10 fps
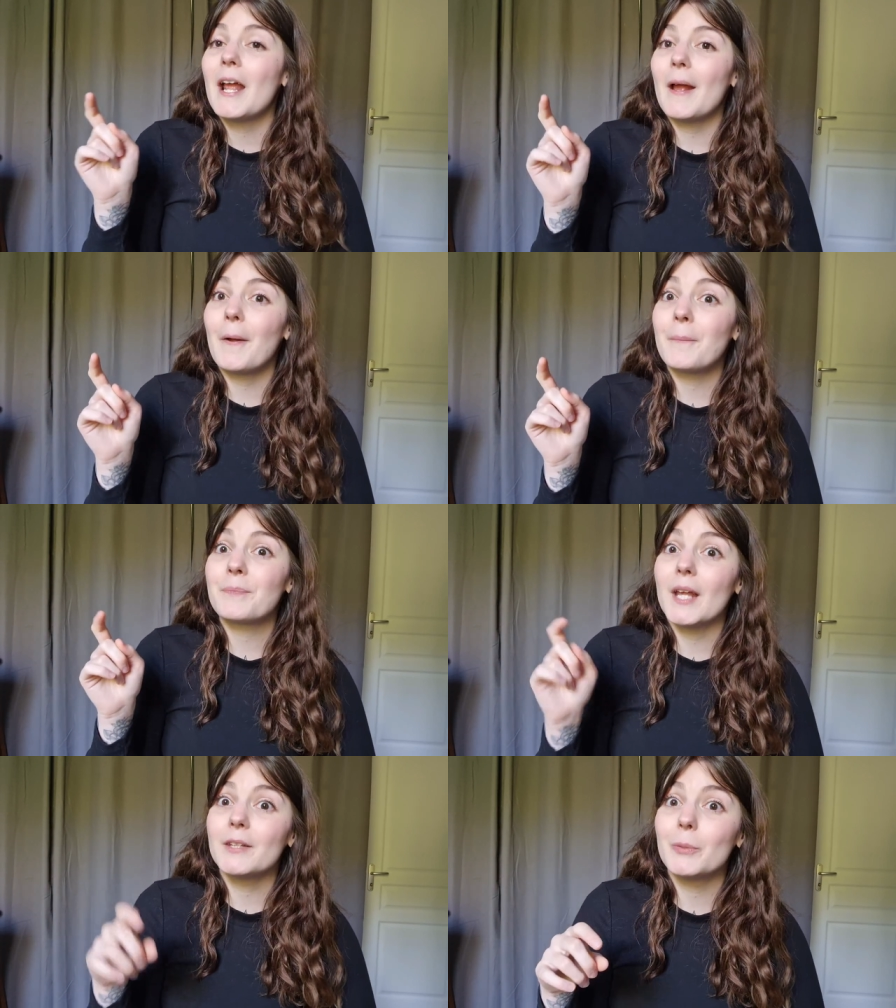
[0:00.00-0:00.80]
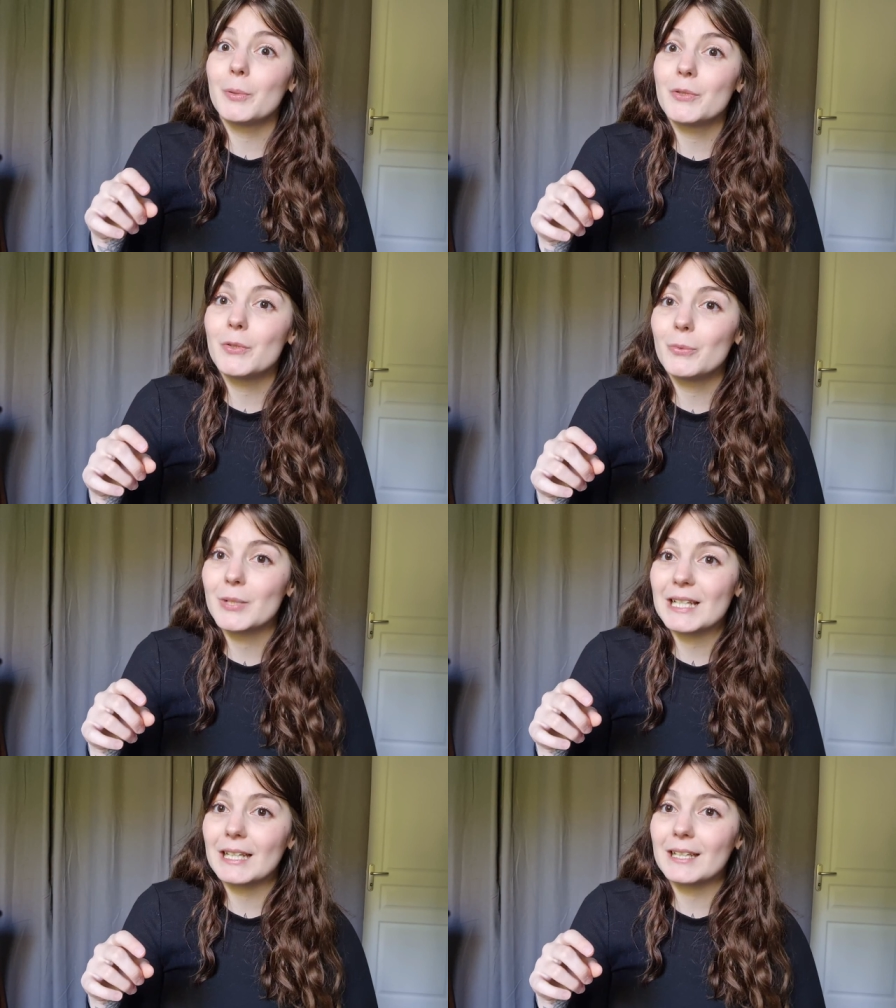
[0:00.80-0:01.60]
And the person
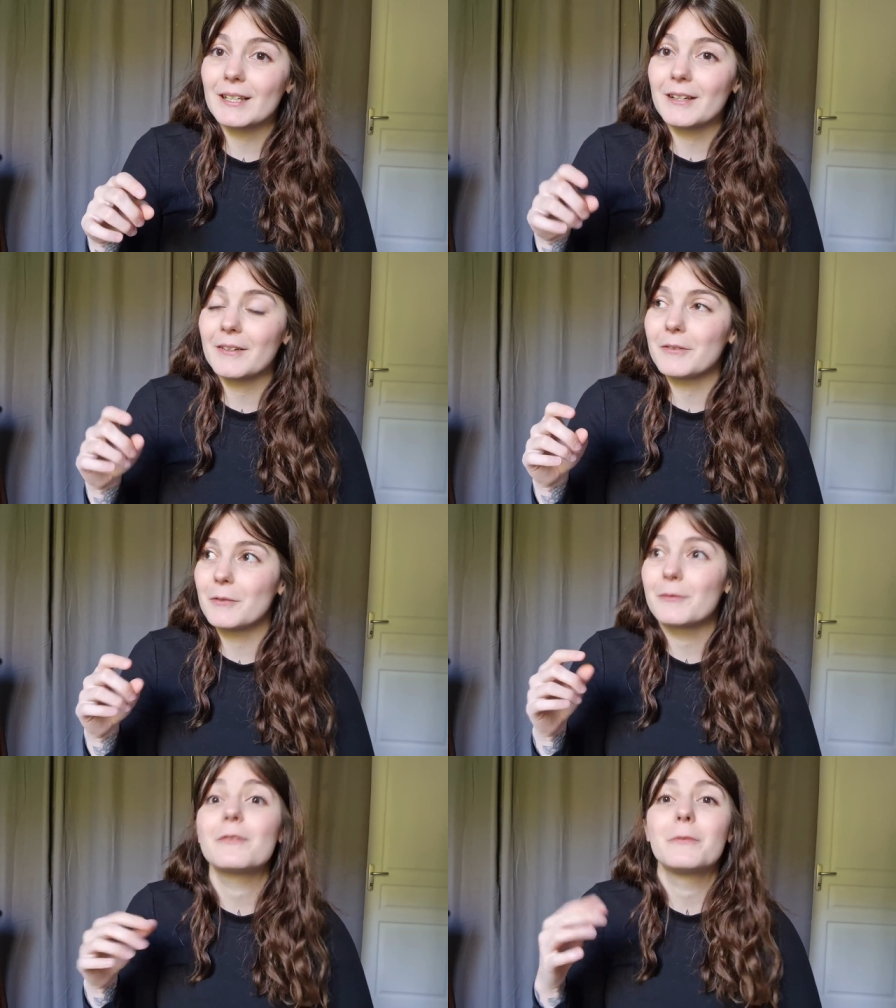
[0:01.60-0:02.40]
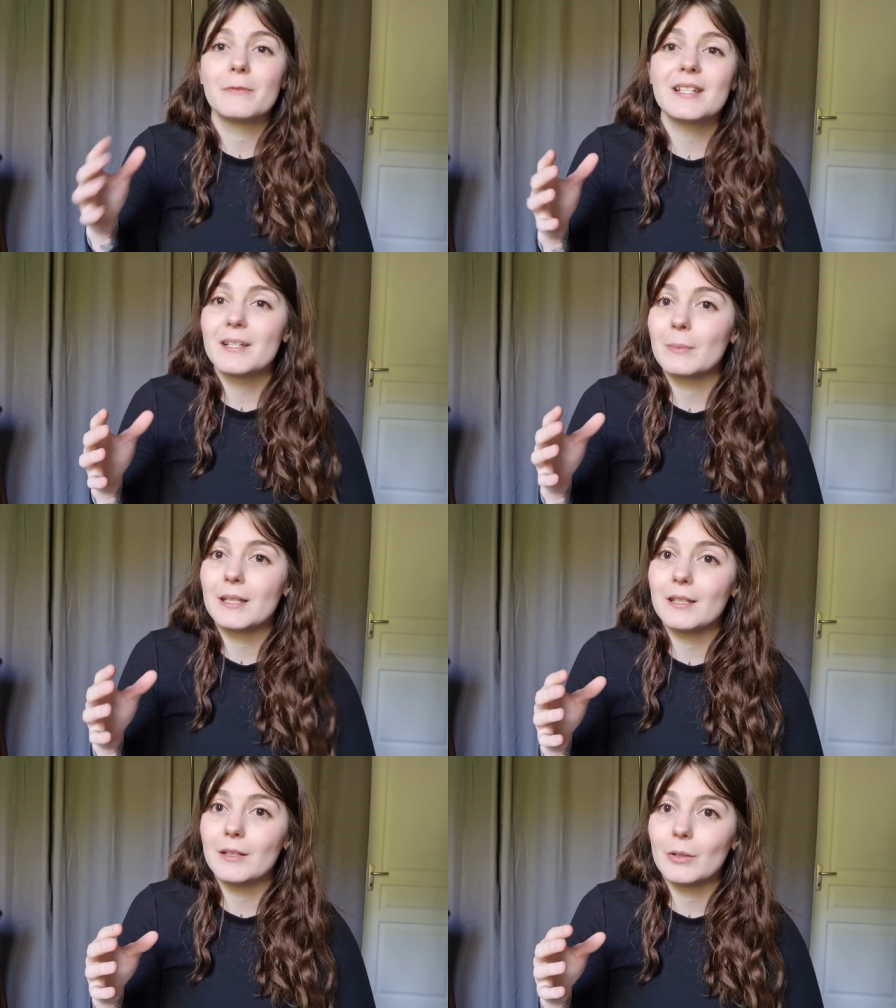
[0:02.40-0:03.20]
was like
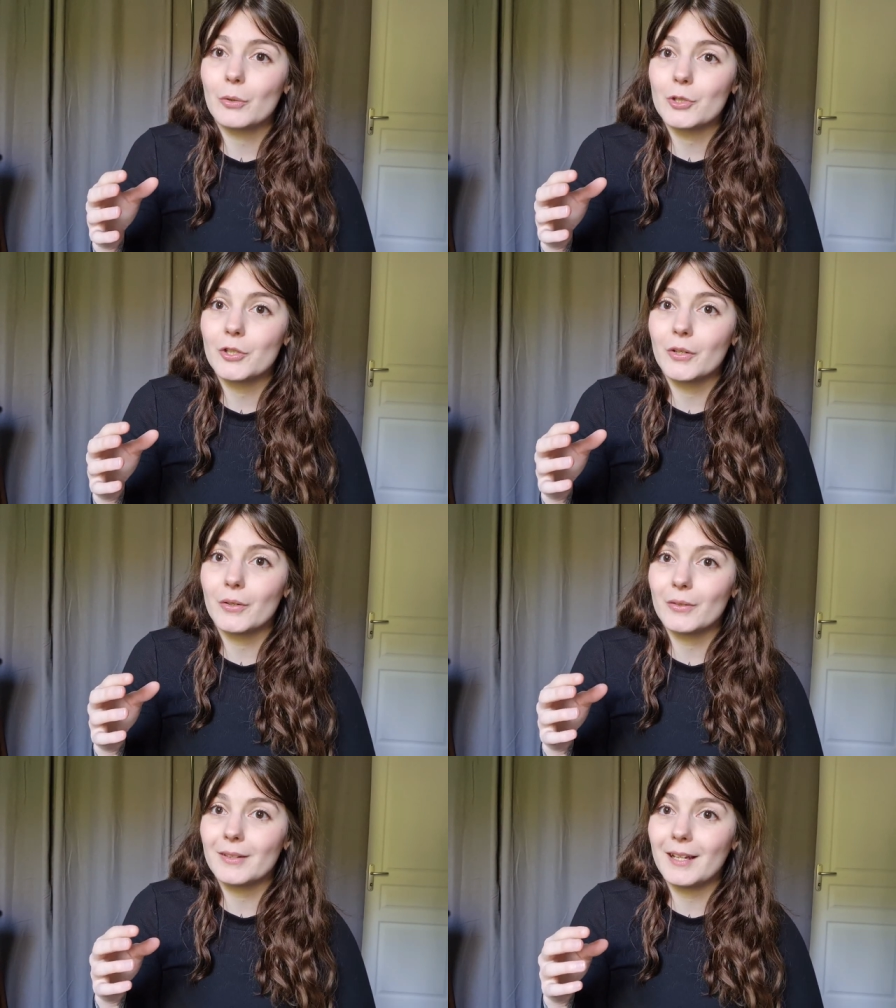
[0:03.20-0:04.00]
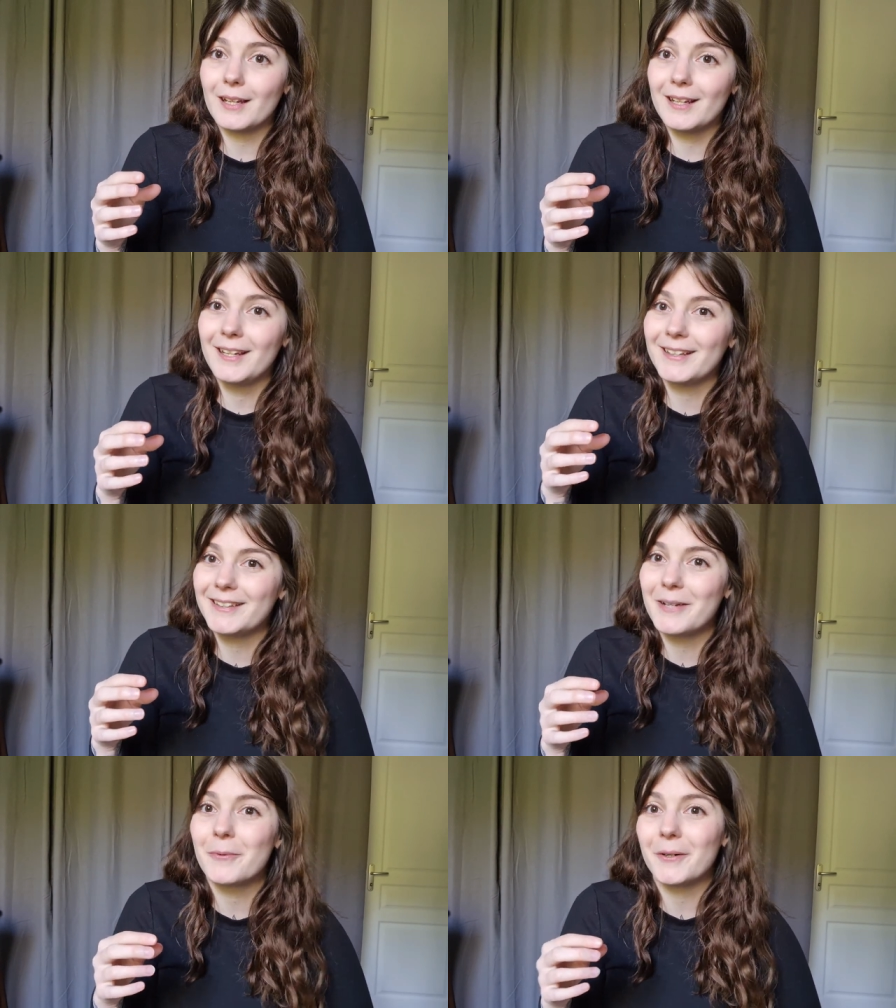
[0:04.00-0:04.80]
visibly not sure that
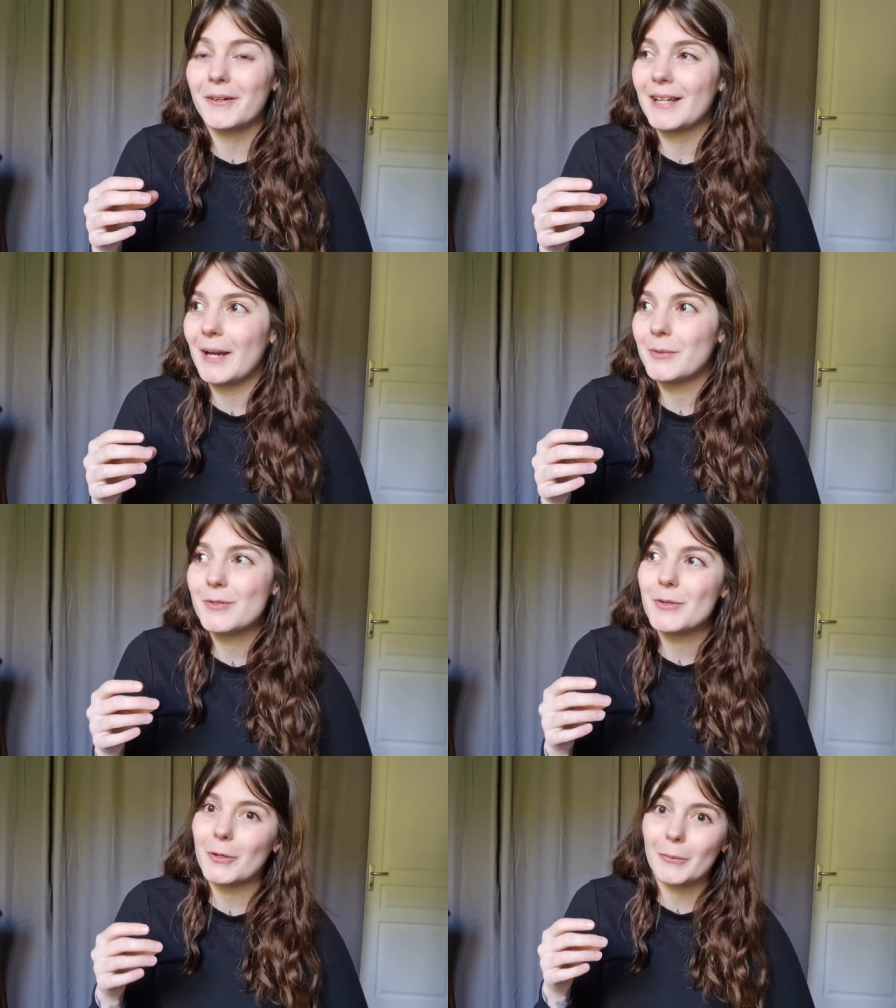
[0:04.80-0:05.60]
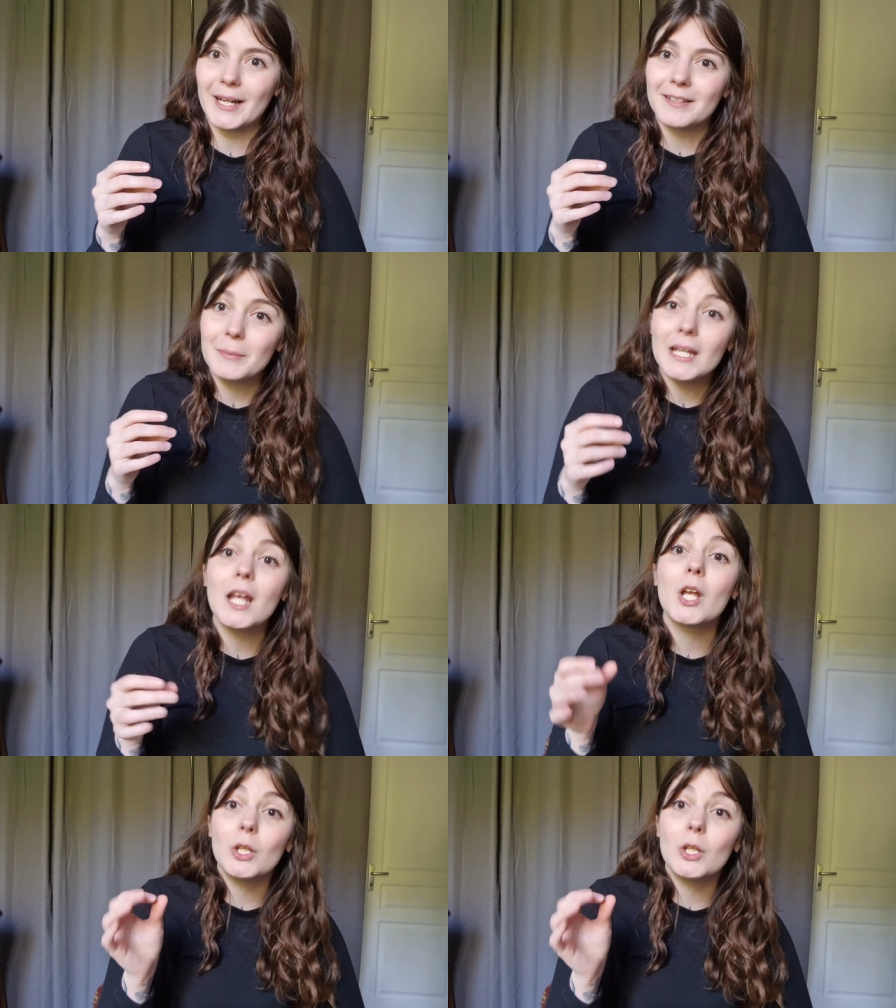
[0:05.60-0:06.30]
they were allowed to correct me.